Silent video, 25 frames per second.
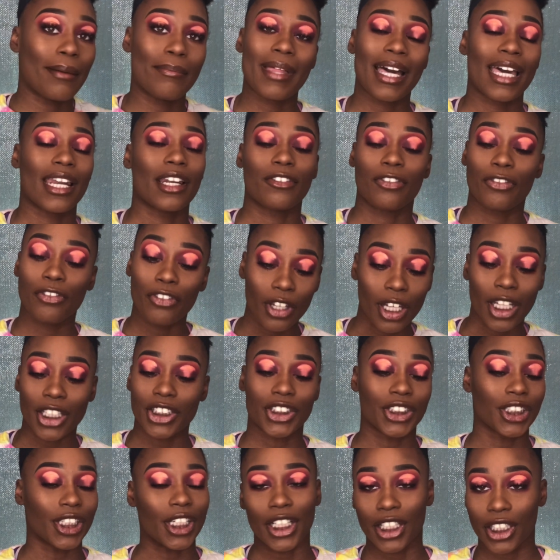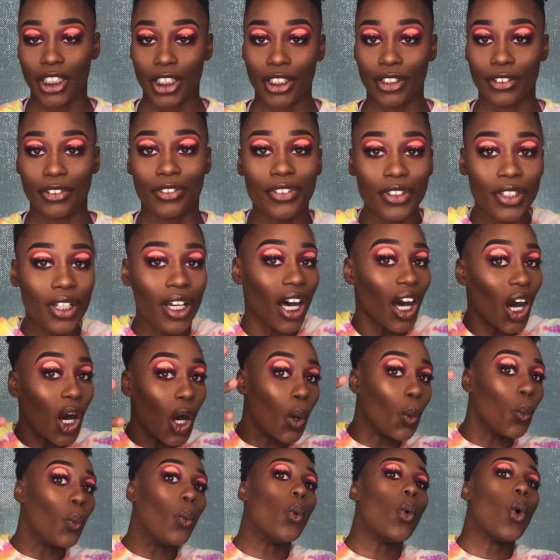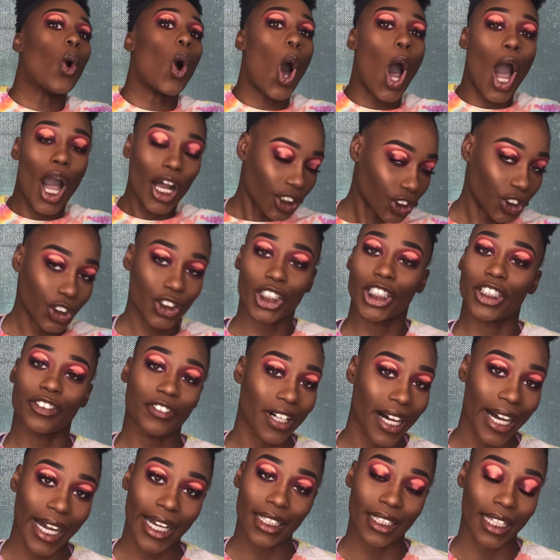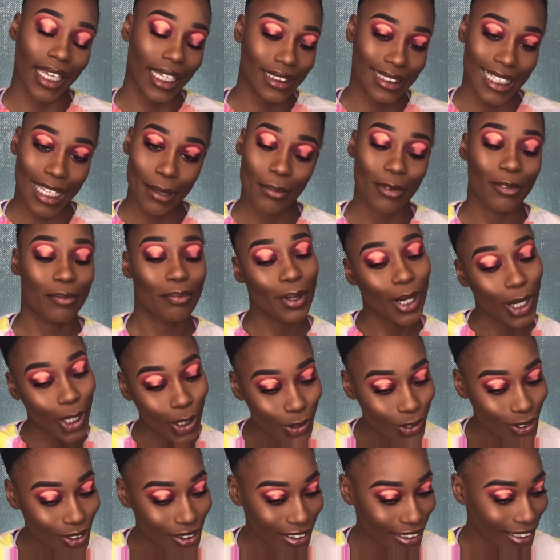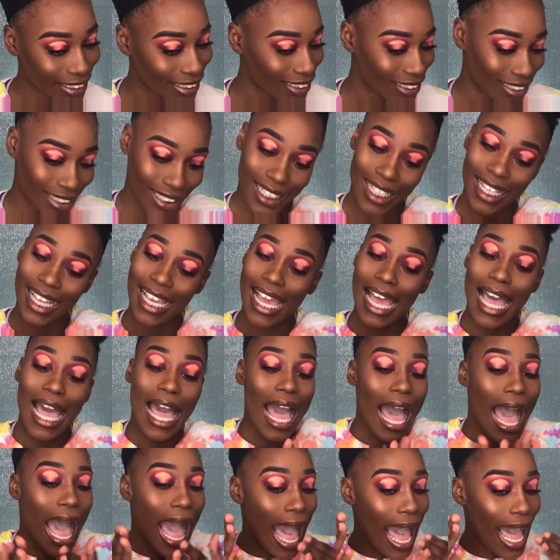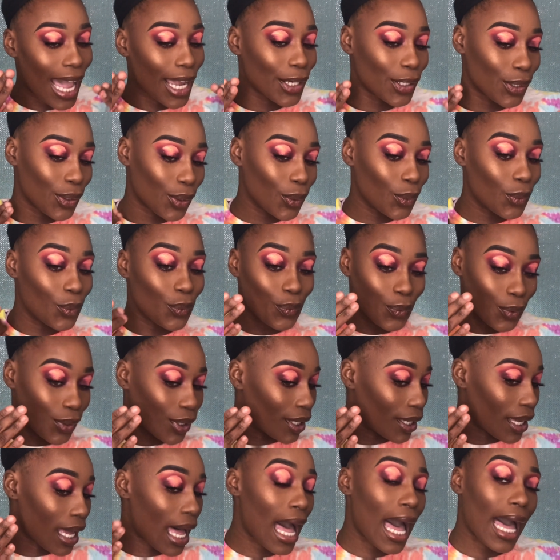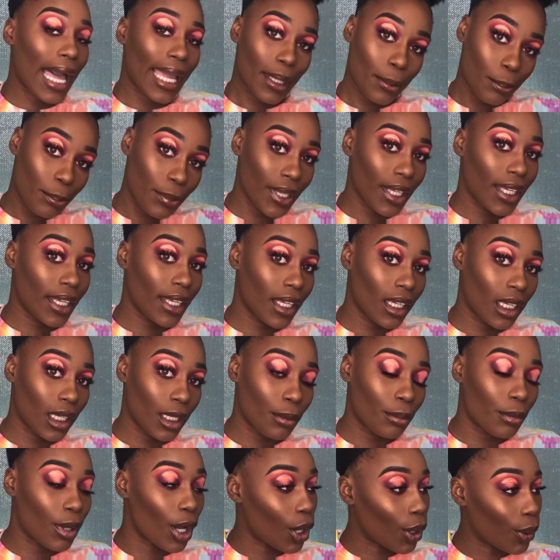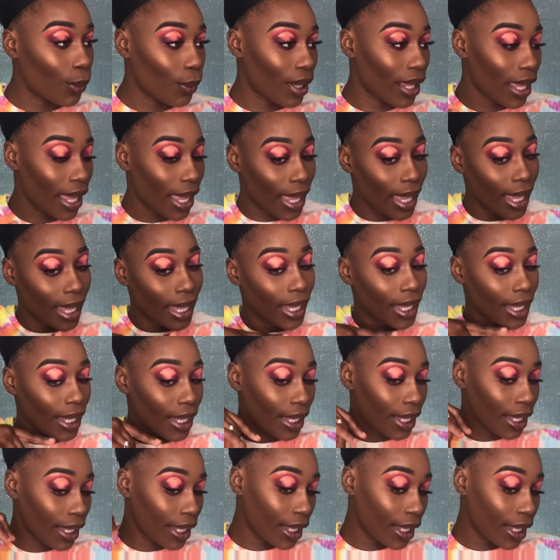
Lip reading: I'm not a flush of a wash of highlight type of person. I do the high beam, okay?